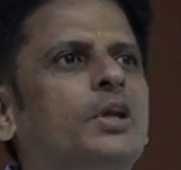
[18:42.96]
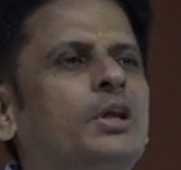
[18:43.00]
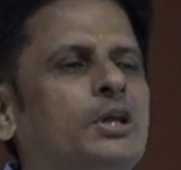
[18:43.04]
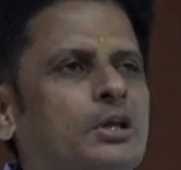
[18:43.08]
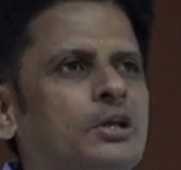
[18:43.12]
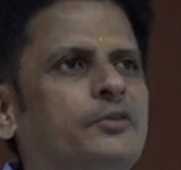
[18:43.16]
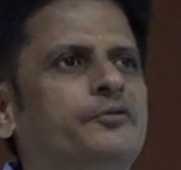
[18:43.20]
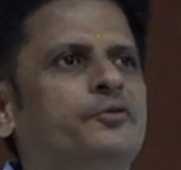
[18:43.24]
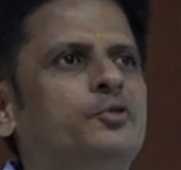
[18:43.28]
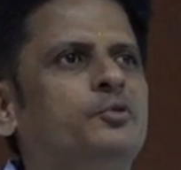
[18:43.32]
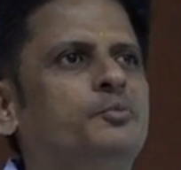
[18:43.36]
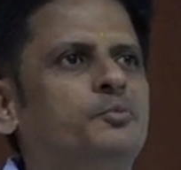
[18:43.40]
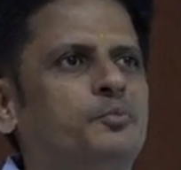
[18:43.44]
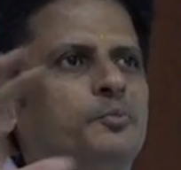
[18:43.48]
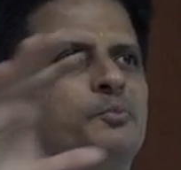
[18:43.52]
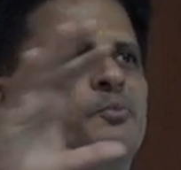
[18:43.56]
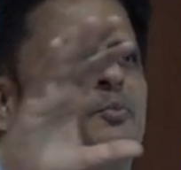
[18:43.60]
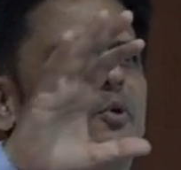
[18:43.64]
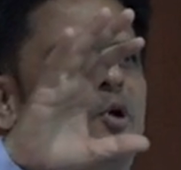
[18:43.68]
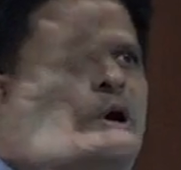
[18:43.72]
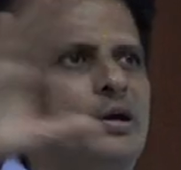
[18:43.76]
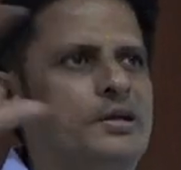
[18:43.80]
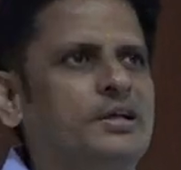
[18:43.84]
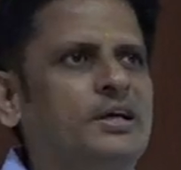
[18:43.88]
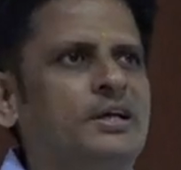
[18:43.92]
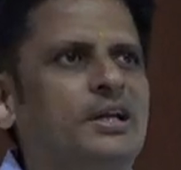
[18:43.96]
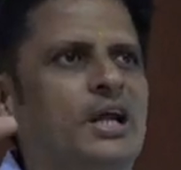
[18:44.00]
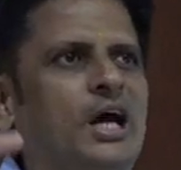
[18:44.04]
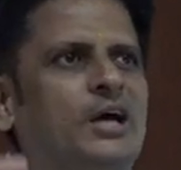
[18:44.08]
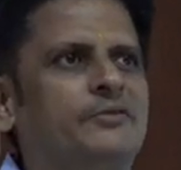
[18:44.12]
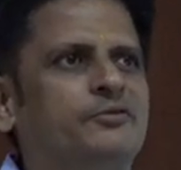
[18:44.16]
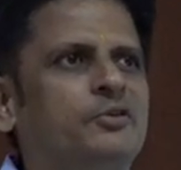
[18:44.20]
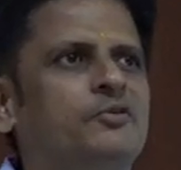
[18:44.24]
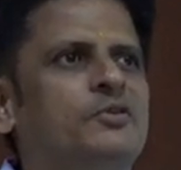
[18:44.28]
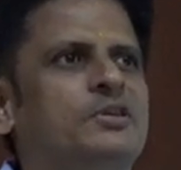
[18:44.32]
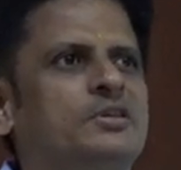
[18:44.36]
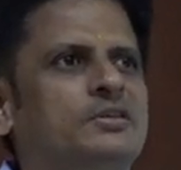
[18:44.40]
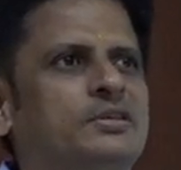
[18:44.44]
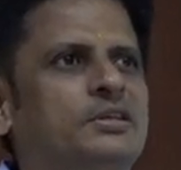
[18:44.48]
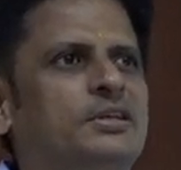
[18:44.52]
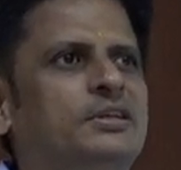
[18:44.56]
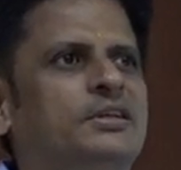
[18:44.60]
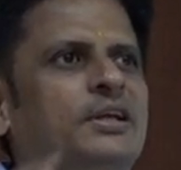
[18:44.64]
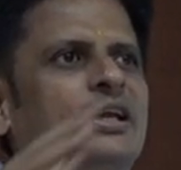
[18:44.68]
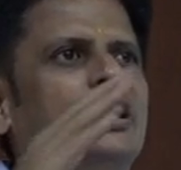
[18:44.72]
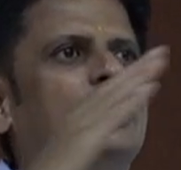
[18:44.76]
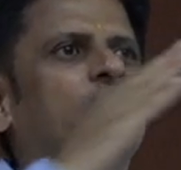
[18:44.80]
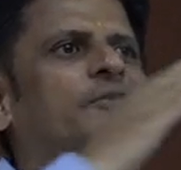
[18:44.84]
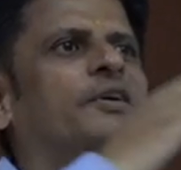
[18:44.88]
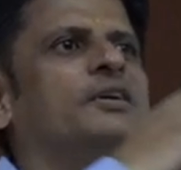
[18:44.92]
If you plot a graph, you will see the
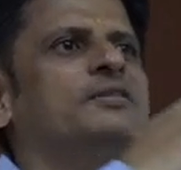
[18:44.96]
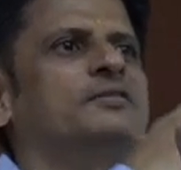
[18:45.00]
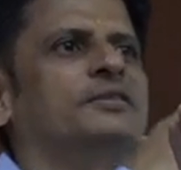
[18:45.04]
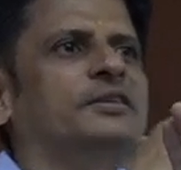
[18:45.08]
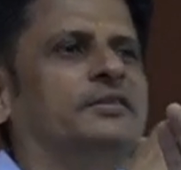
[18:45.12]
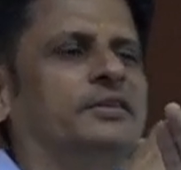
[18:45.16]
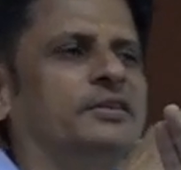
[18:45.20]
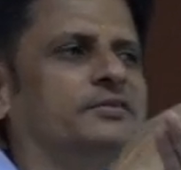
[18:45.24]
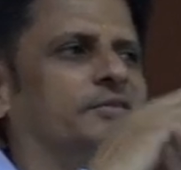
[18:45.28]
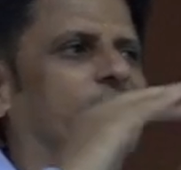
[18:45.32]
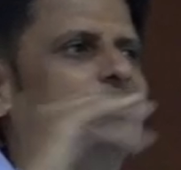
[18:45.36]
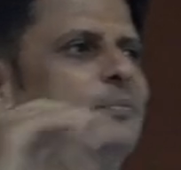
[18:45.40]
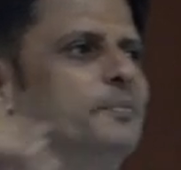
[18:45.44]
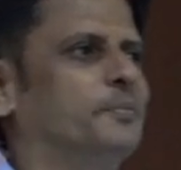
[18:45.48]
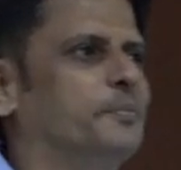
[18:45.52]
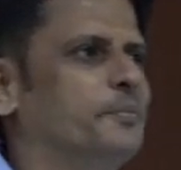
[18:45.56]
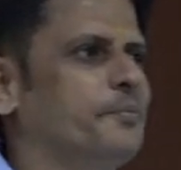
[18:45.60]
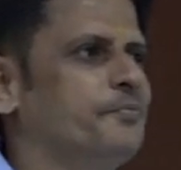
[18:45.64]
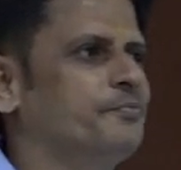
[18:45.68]
inverse relationship.